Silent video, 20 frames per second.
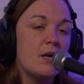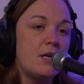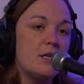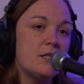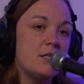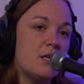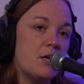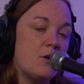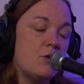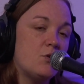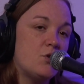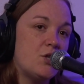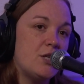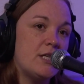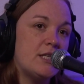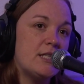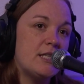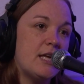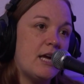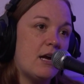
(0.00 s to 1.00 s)
And so
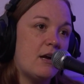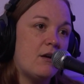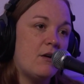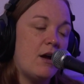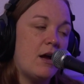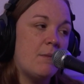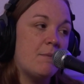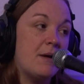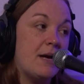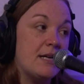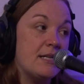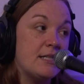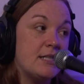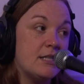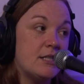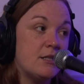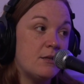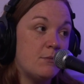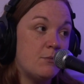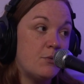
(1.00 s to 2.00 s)
she's there and my
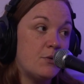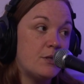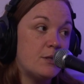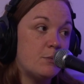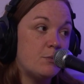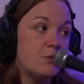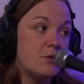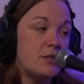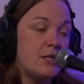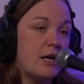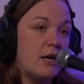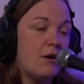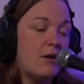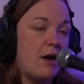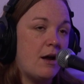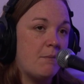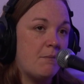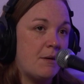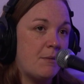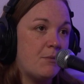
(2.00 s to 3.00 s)
assistant principal's there
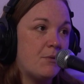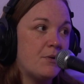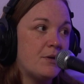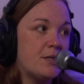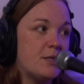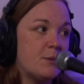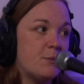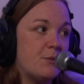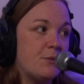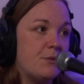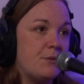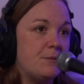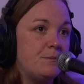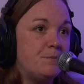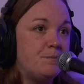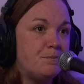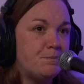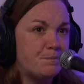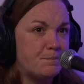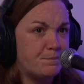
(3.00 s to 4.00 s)
and my principal.
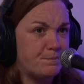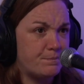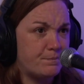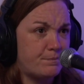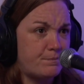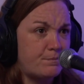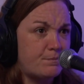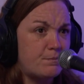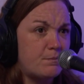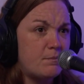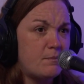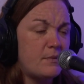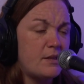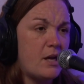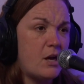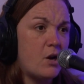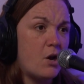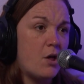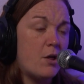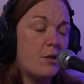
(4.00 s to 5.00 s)

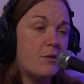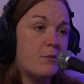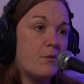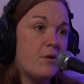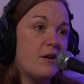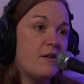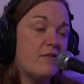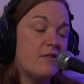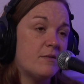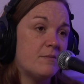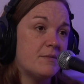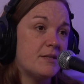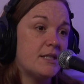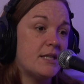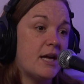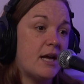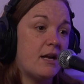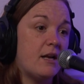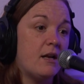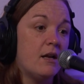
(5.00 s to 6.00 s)
And all three of them
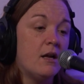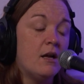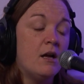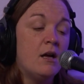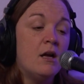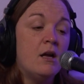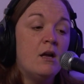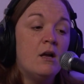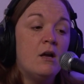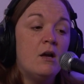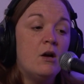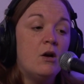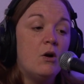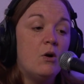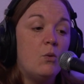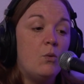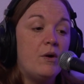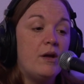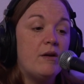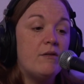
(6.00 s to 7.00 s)
said,
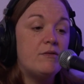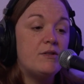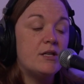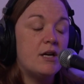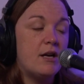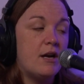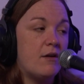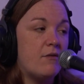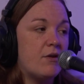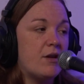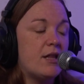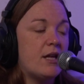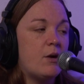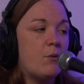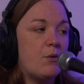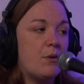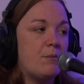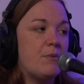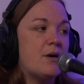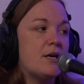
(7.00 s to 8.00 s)
we've done
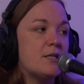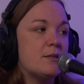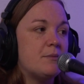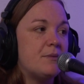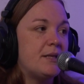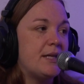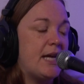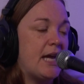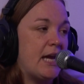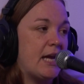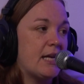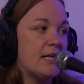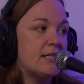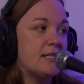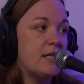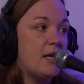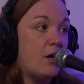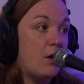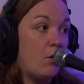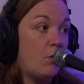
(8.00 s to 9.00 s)
everything we possibly can
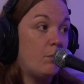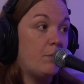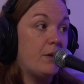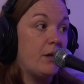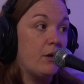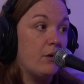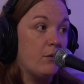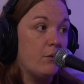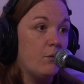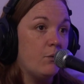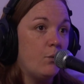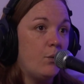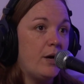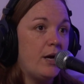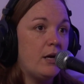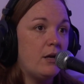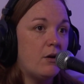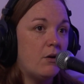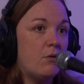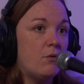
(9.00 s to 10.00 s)
to help you.
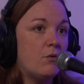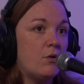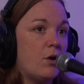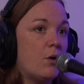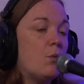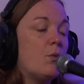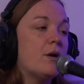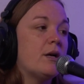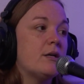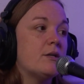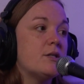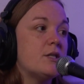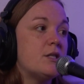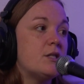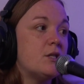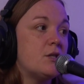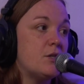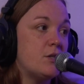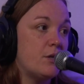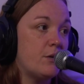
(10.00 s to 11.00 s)
We don't know what else
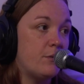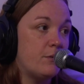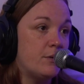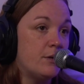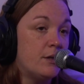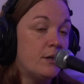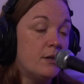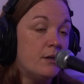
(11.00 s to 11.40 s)
to do.